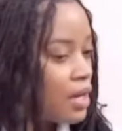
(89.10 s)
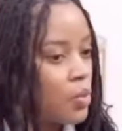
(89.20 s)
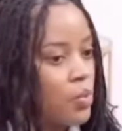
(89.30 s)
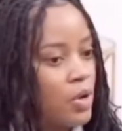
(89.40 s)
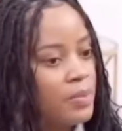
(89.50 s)

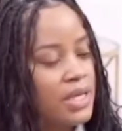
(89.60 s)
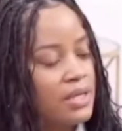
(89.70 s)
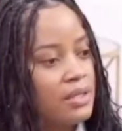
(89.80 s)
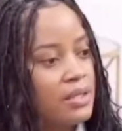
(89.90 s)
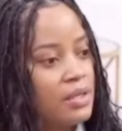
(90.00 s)
a
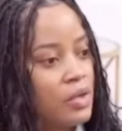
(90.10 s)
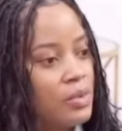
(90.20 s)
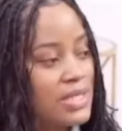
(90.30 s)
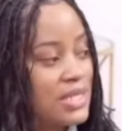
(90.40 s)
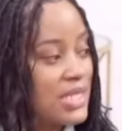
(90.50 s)
woman
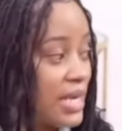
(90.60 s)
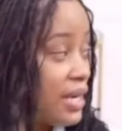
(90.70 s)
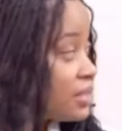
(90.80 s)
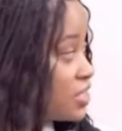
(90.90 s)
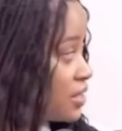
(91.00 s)
who is
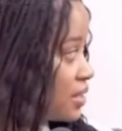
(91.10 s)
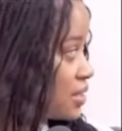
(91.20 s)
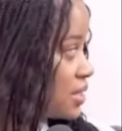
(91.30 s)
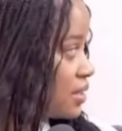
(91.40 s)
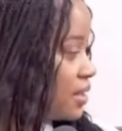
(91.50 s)

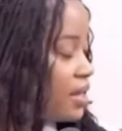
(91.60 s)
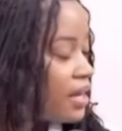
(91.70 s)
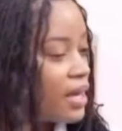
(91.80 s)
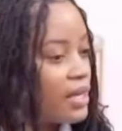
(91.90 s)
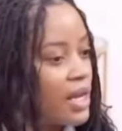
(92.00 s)
intelligent,
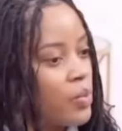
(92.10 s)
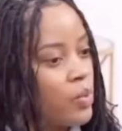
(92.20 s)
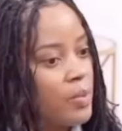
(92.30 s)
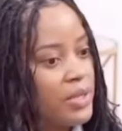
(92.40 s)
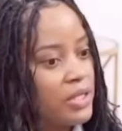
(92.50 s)
and a
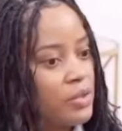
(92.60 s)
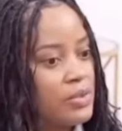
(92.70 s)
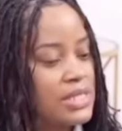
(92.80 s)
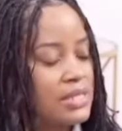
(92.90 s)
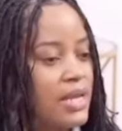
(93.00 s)
woman
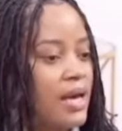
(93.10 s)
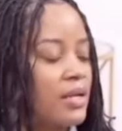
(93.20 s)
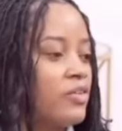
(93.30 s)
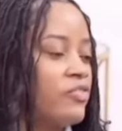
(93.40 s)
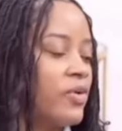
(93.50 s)
who is
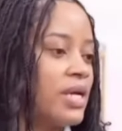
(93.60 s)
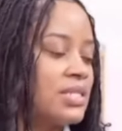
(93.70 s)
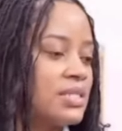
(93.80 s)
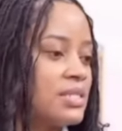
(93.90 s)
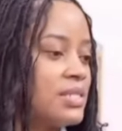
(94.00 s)
not
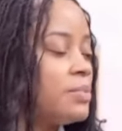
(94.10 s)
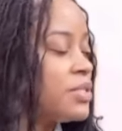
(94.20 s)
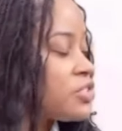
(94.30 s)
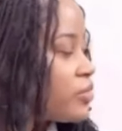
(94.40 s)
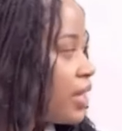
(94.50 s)
afraid to
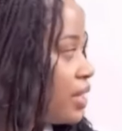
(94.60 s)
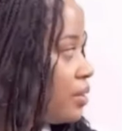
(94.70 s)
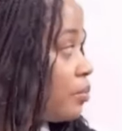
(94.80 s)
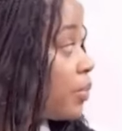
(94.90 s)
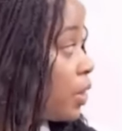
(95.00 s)

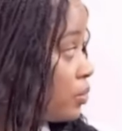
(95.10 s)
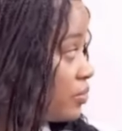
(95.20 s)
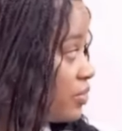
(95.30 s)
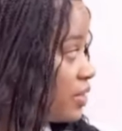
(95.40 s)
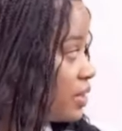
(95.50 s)
demonstrate
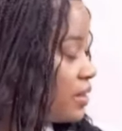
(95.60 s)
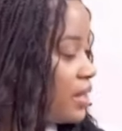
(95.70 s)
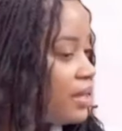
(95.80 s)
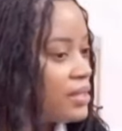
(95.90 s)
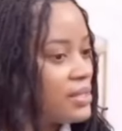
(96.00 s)
both
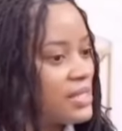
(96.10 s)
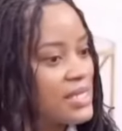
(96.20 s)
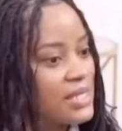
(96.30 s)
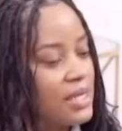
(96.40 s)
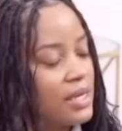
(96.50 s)

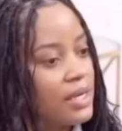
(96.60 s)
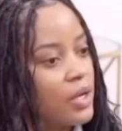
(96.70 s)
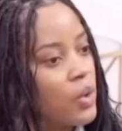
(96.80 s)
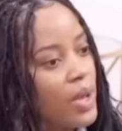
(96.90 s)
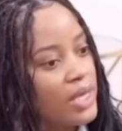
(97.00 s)
doesn't
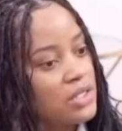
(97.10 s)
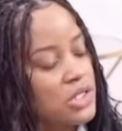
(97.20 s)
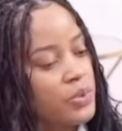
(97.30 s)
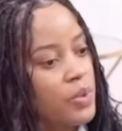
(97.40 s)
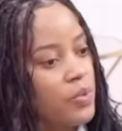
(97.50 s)
equate
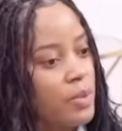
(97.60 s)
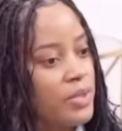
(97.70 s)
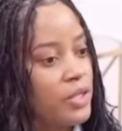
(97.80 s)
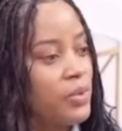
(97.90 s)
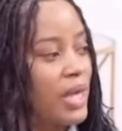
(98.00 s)
to a
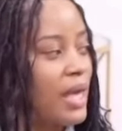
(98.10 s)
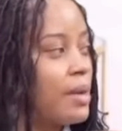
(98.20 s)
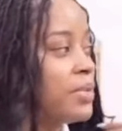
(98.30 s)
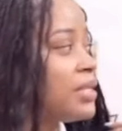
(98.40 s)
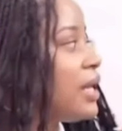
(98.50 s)
woman who
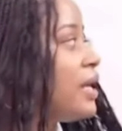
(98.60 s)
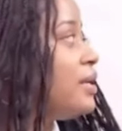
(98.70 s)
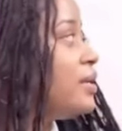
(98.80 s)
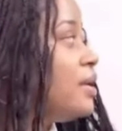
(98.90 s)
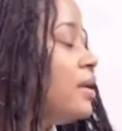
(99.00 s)
can't be
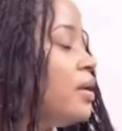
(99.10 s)
led.